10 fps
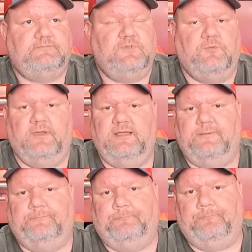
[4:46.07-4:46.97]
your
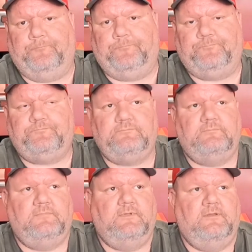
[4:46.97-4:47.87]
bet.
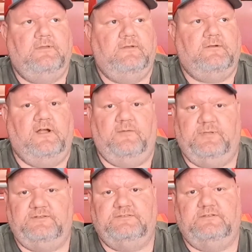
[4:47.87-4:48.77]
Crop
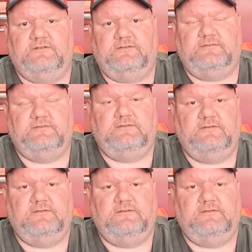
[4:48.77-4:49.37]
insurance.